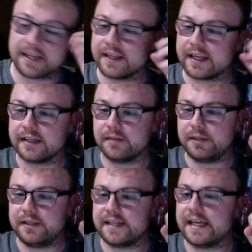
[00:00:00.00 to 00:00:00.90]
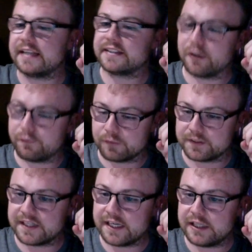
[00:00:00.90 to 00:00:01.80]
They're going to be taking stuff from the
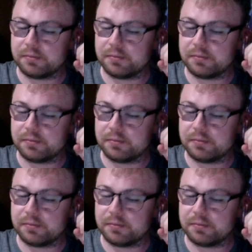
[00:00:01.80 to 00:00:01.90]
stage